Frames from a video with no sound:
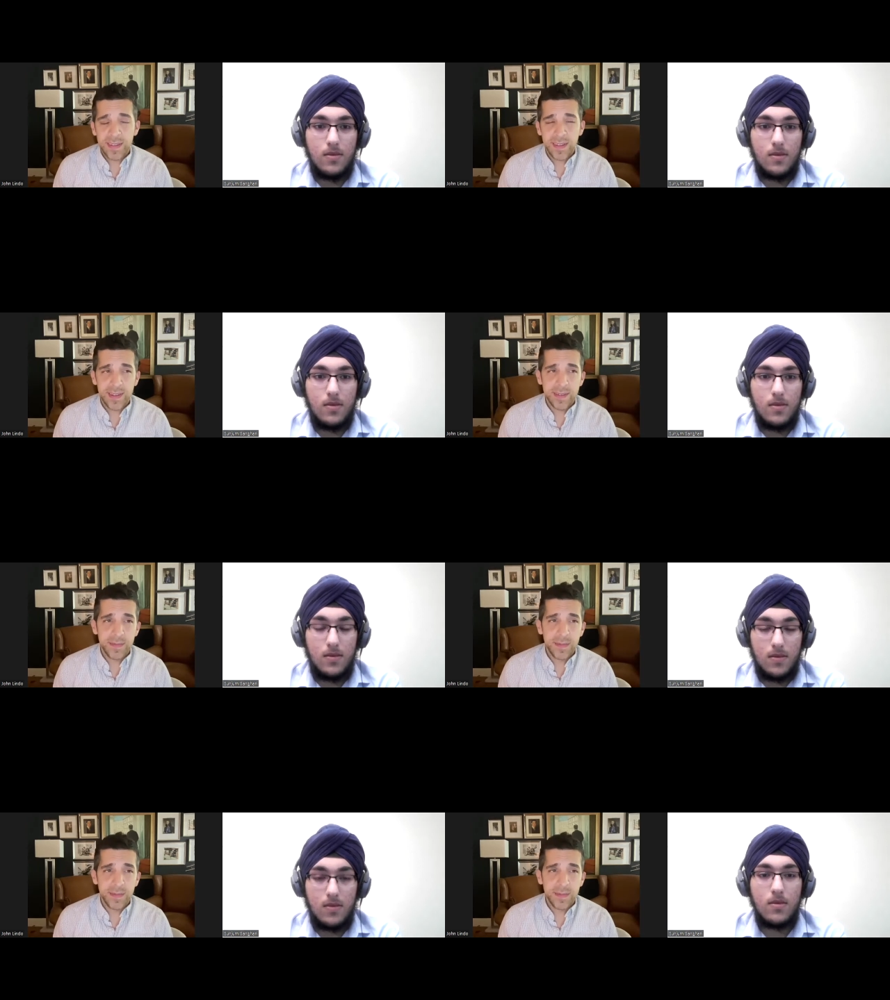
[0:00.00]

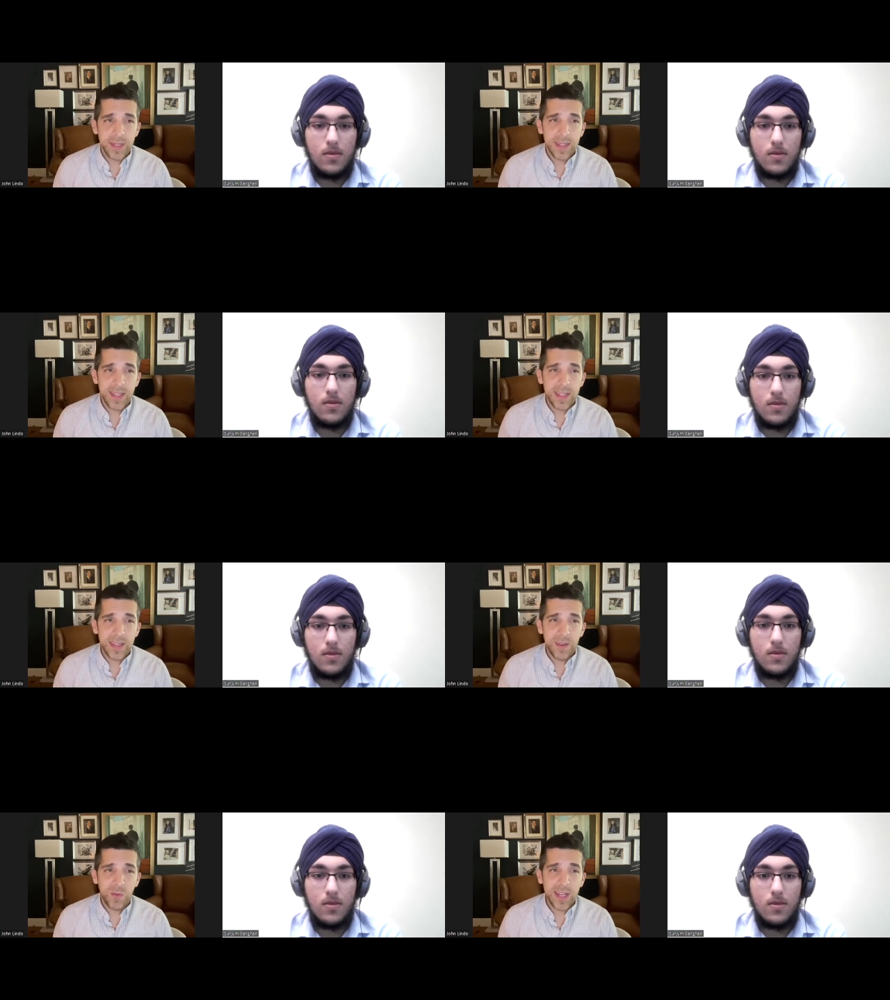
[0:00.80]
Speaker 1: um,
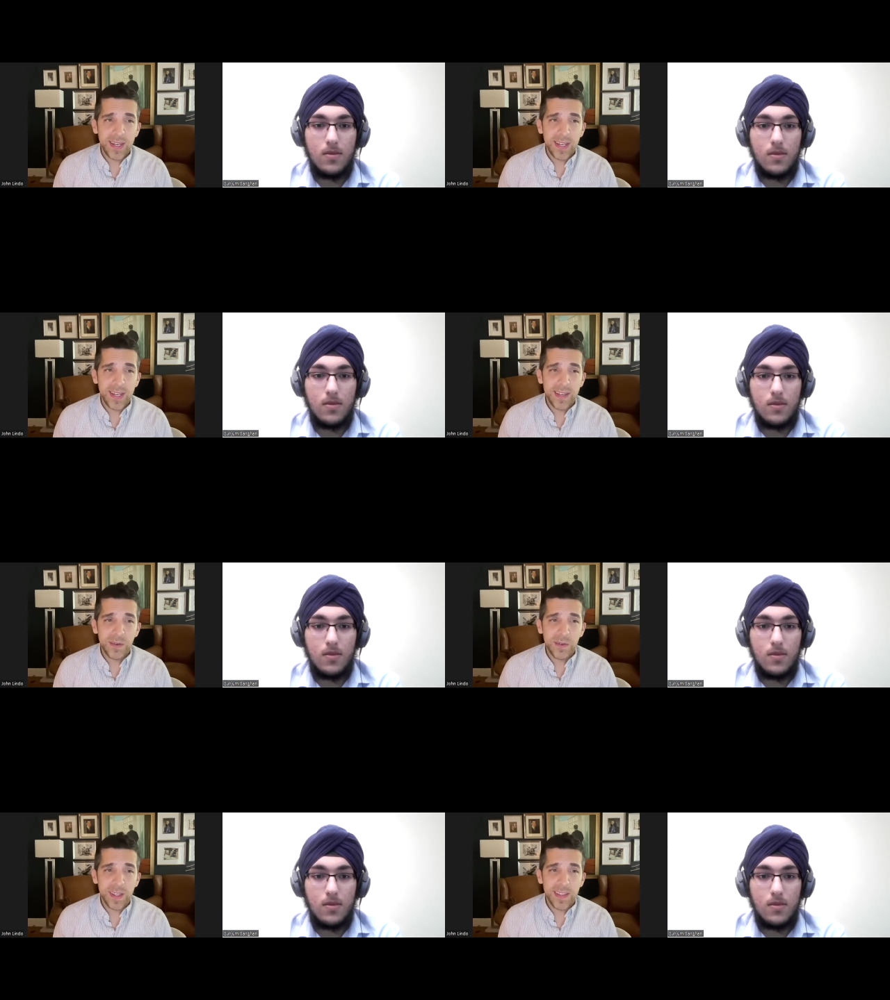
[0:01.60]
right
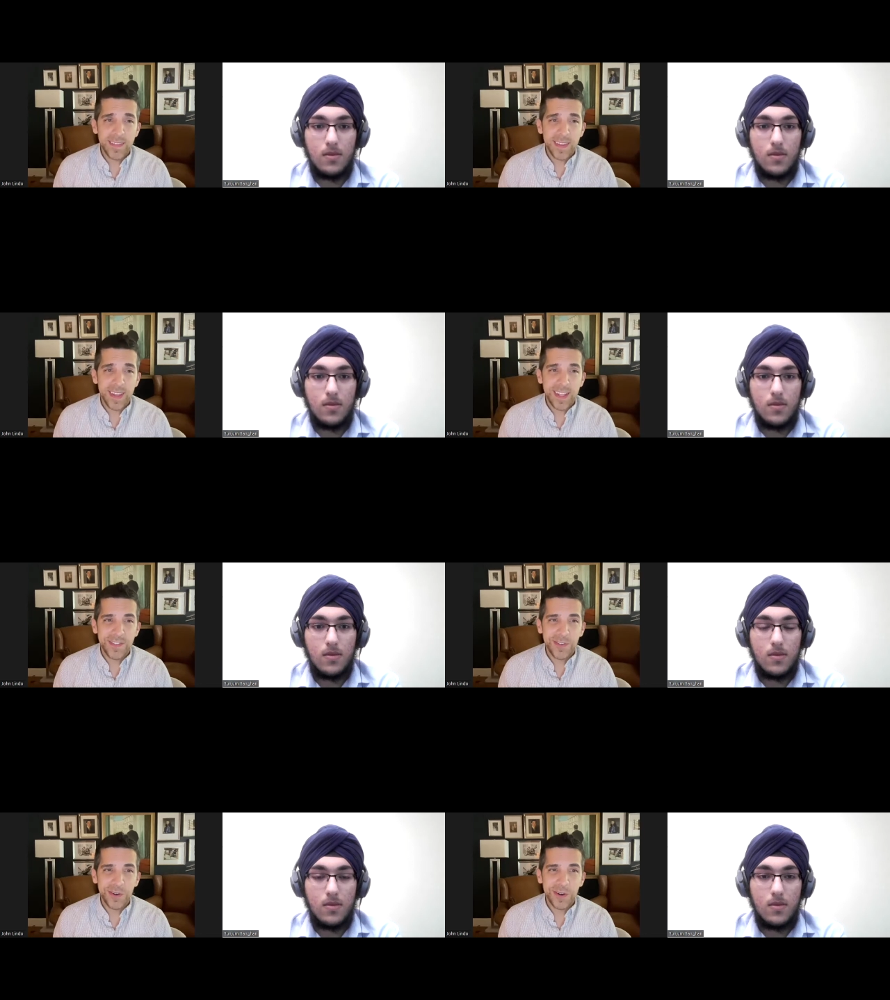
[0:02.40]
now it's
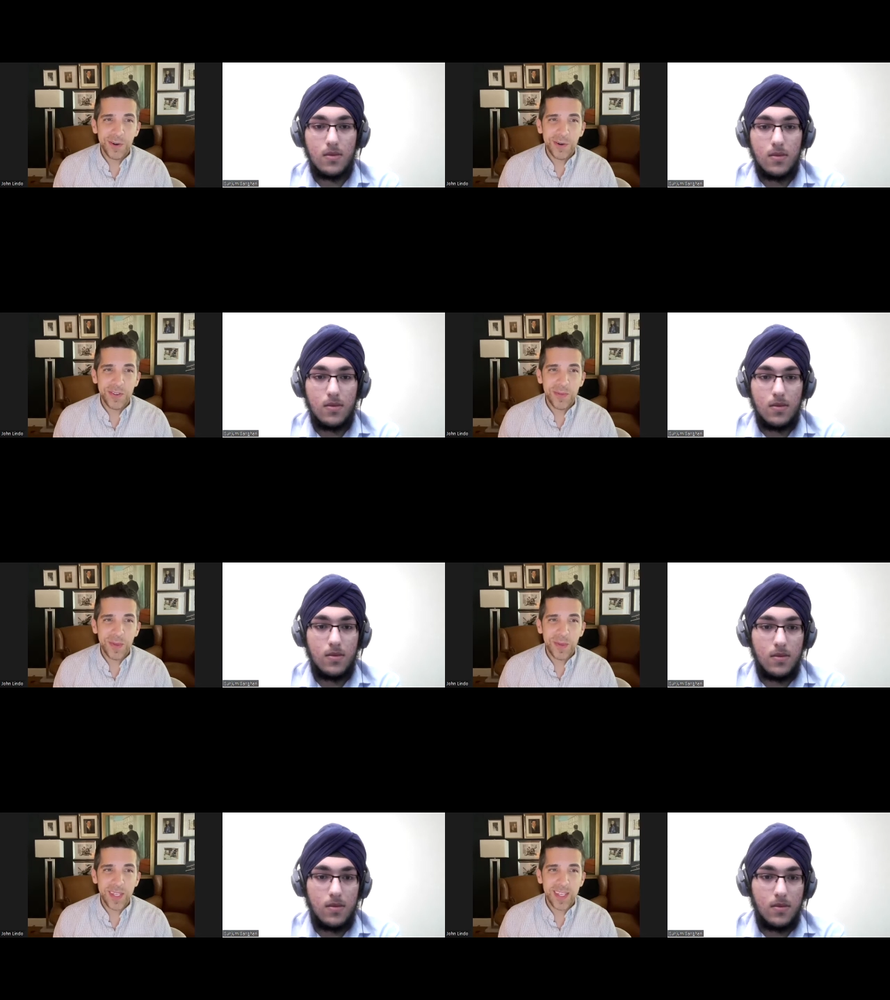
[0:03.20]
it's sort of going to
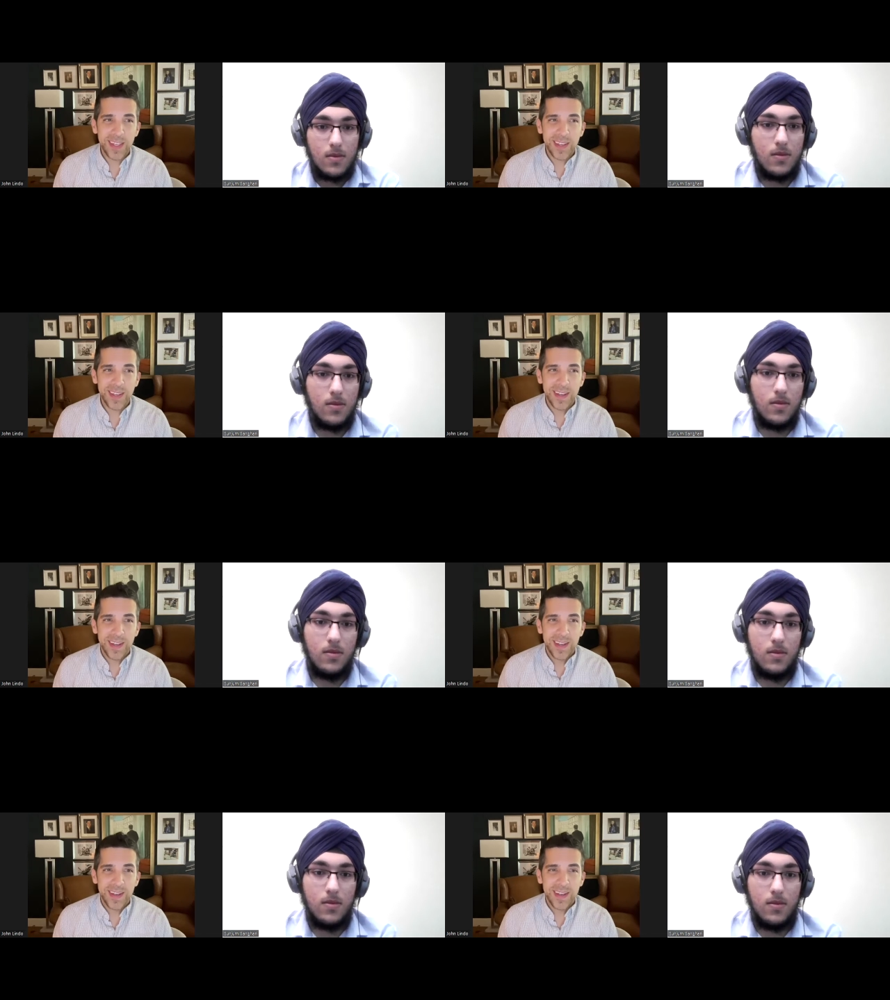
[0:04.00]
be
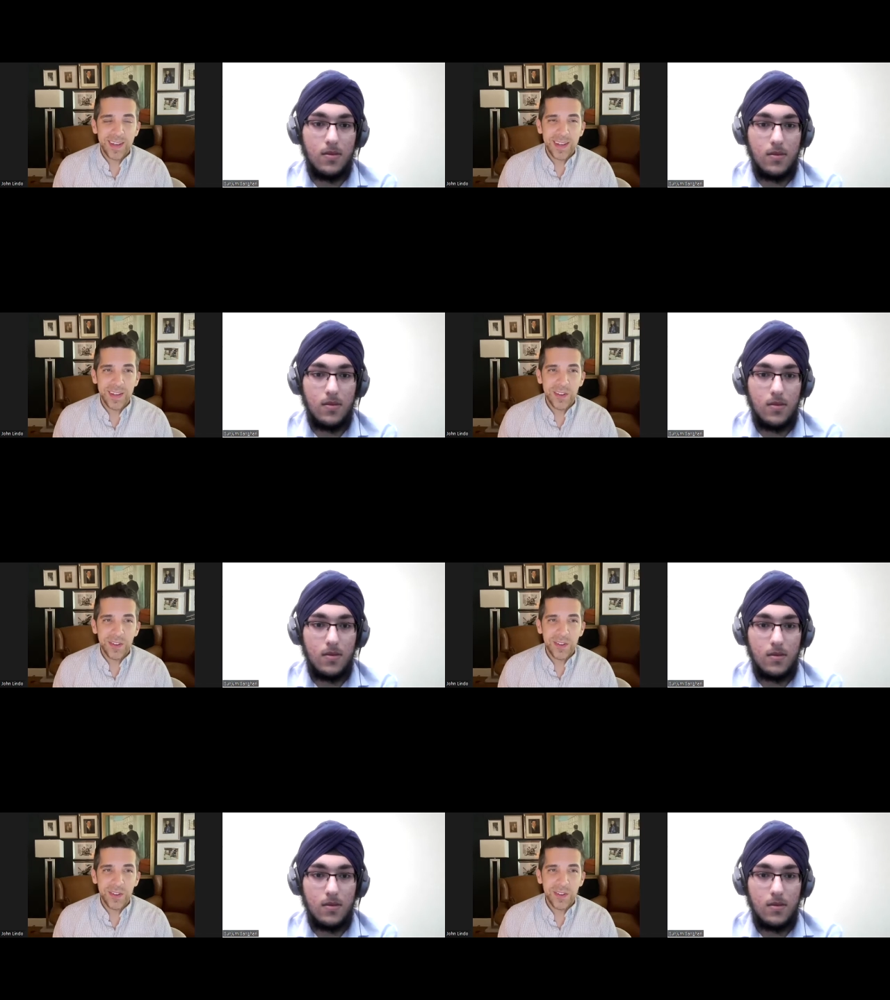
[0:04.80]
uh,